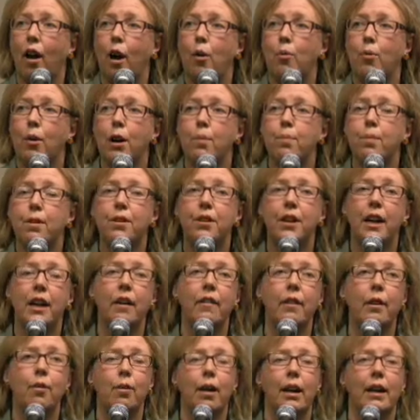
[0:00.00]
I want to
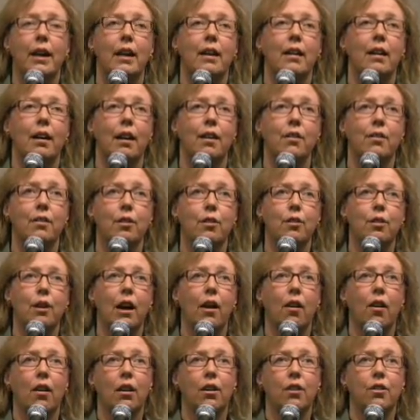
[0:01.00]
particularly recognize Lou
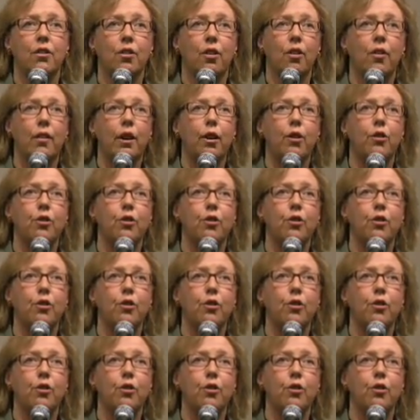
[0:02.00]
Caracasoli,